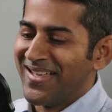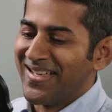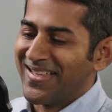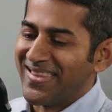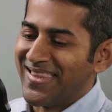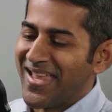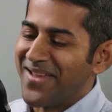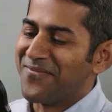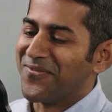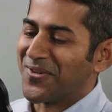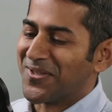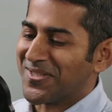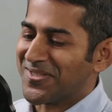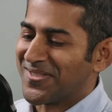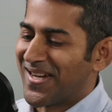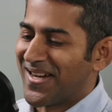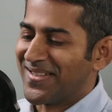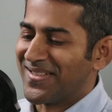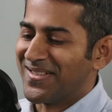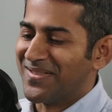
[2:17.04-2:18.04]
name for the
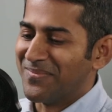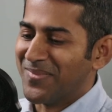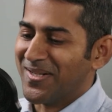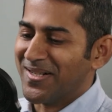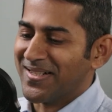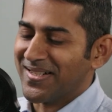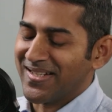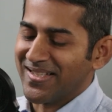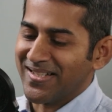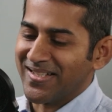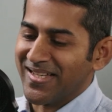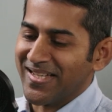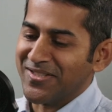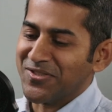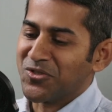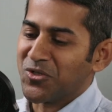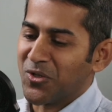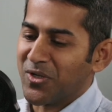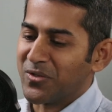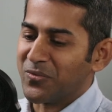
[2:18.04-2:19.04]
standard, but in
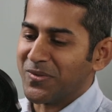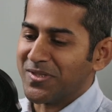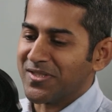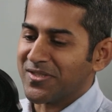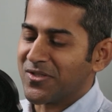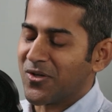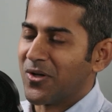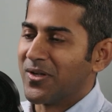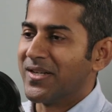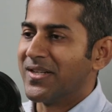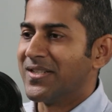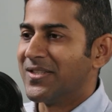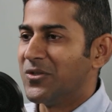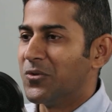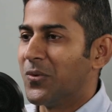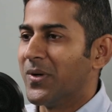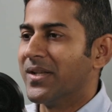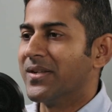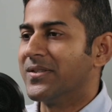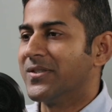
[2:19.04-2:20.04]
short, we just call it
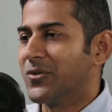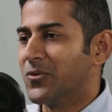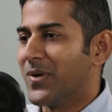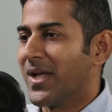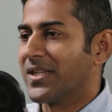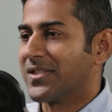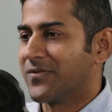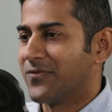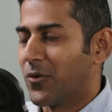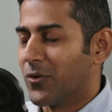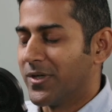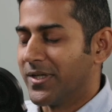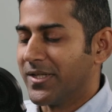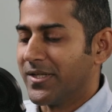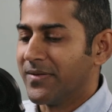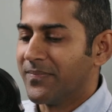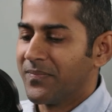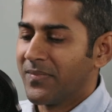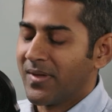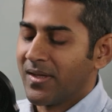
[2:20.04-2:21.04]
UL
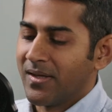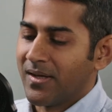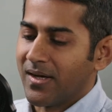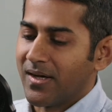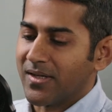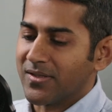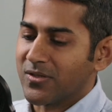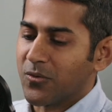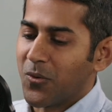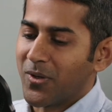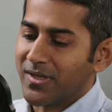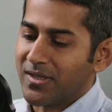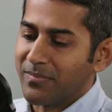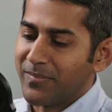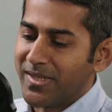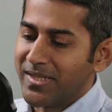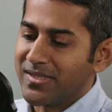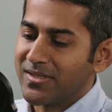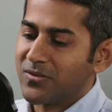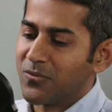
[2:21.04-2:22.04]
2-40. So what it
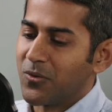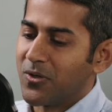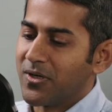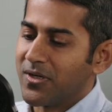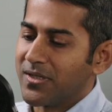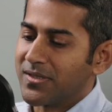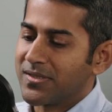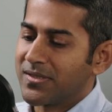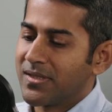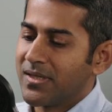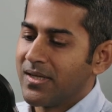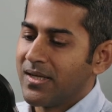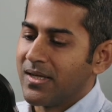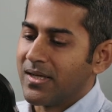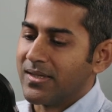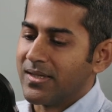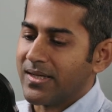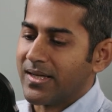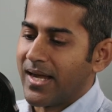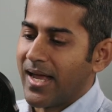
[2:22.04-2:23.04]
means was
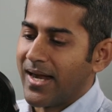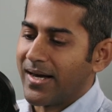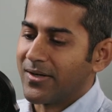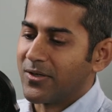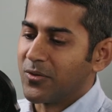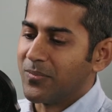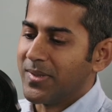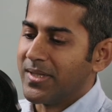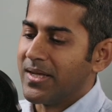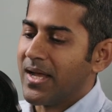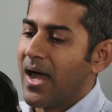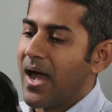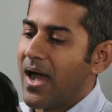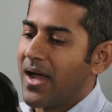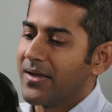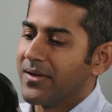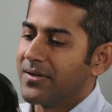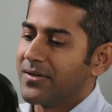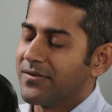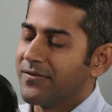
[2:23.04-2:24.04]
there had to be
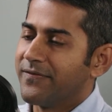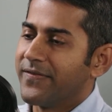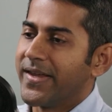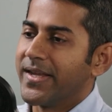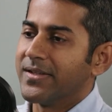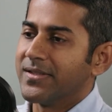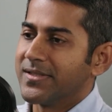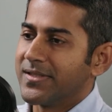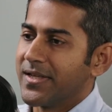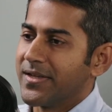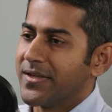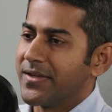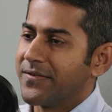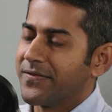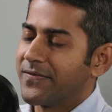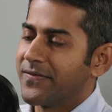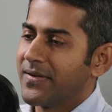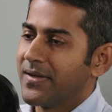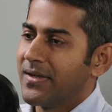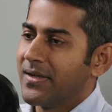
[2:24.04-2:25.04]
higher
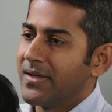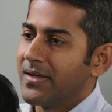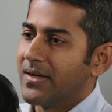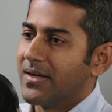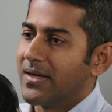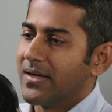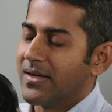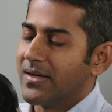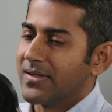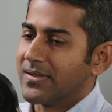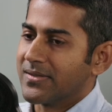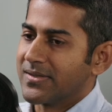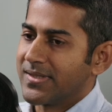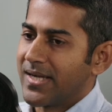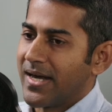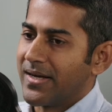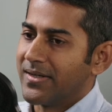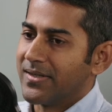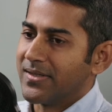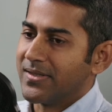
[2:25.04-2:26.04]
fail-safe
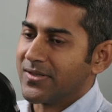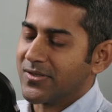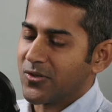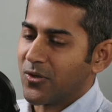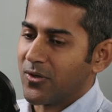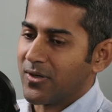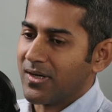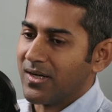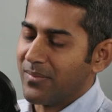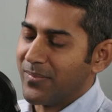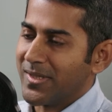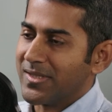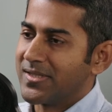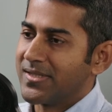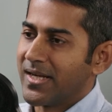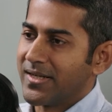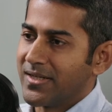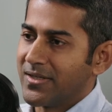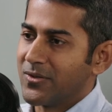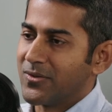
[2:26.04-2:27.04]
standards or limits
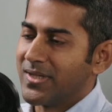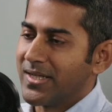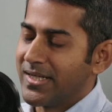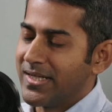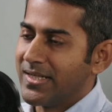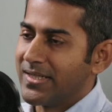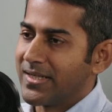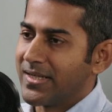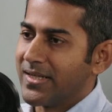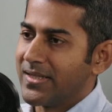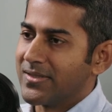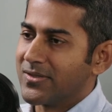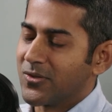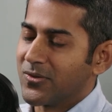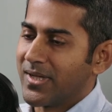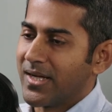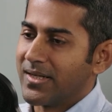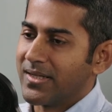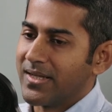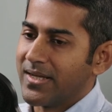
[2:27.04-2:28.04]
set into the heat kits so
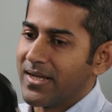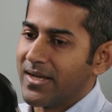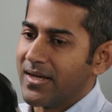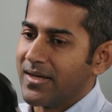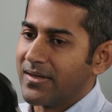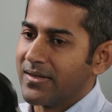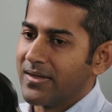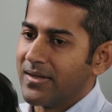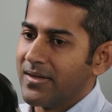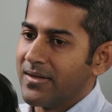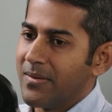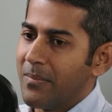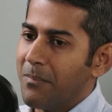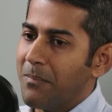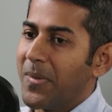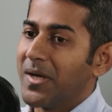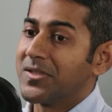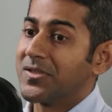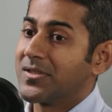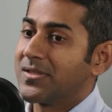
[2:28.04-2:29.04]
that they are
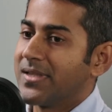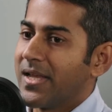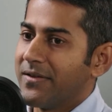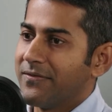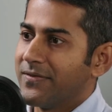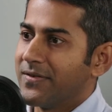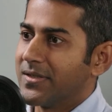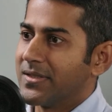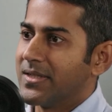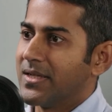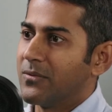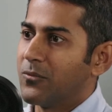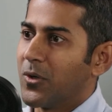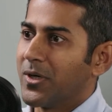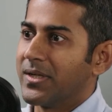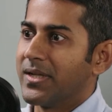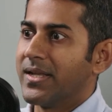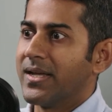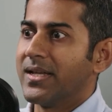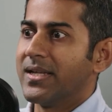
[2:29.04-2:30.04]
much safer than
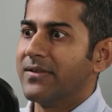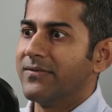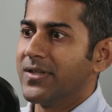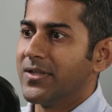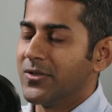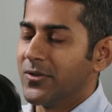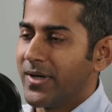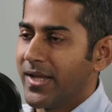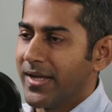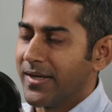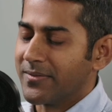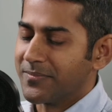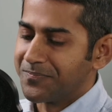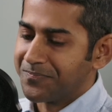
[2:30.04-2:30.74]
what they are even today.